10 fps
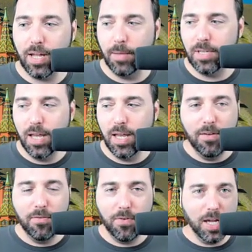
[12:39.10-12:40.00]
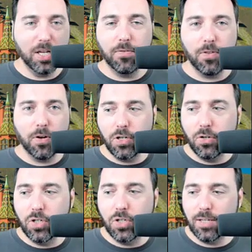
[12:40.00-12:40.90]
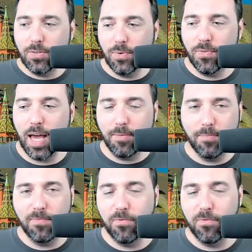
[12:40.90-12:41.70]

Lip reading: possible outcomes for each of 32 genes,